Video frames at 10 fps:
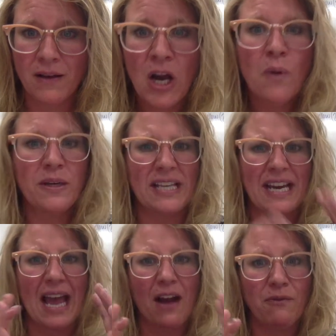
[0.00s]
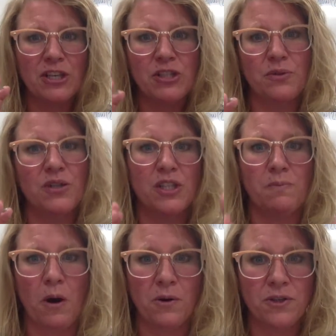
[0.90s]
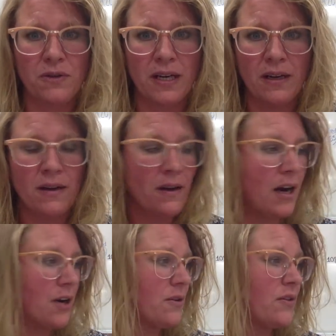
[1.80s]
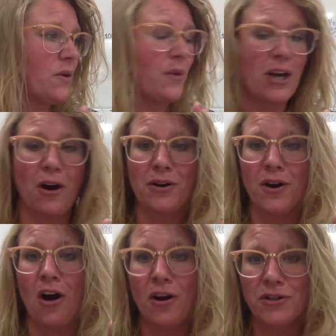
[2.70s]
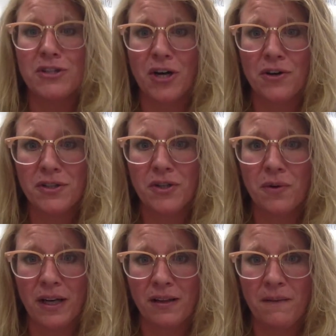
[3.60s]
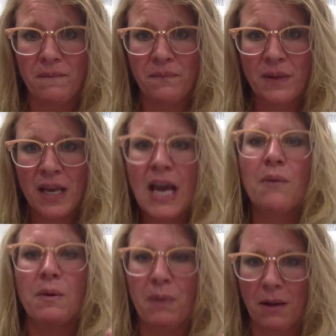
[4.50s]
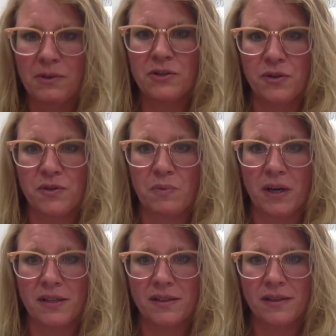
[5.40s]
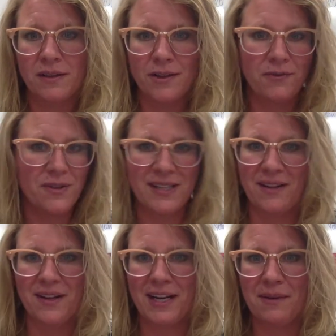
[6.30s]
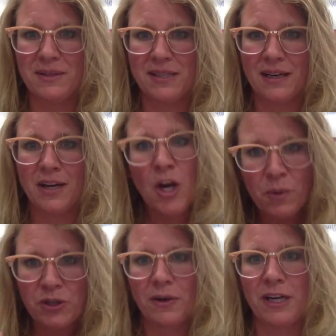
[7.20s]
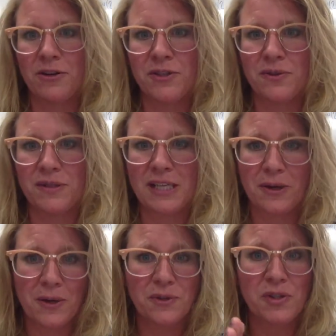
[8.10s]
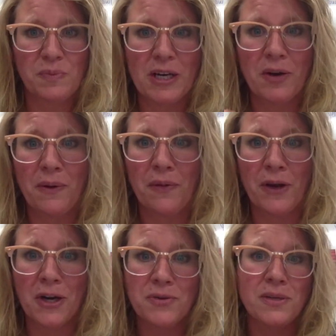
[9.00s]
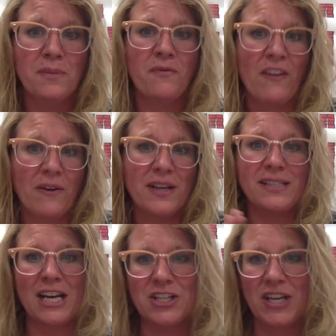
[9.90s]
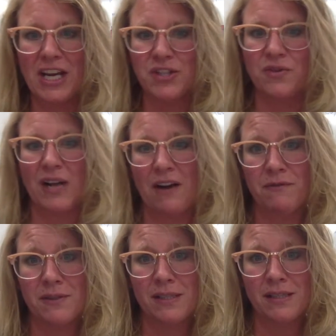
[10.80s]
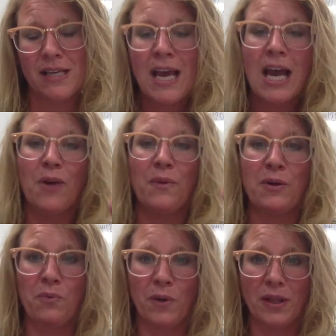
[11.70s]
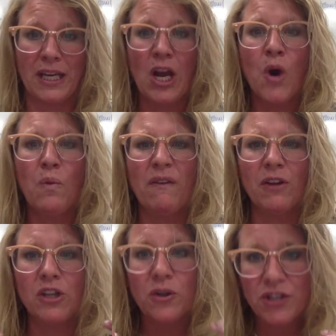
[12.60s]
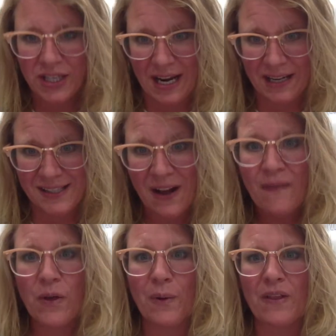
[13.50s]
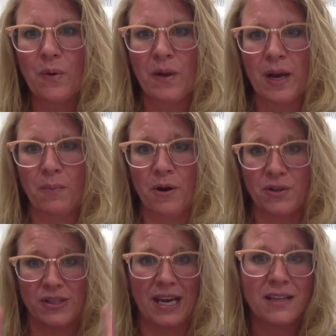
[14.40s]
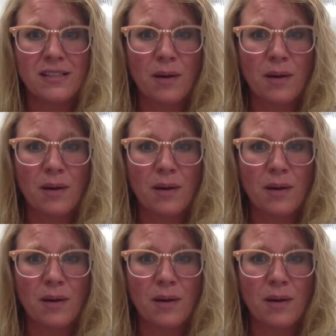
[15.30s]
We take every student's poetry under the We Are All Stars curriculum, and we publish those books. They're for sale on Amazon. We train our students how to go speak around the country at various educational conferences, and we really revolutionize the way that we approach the 8-step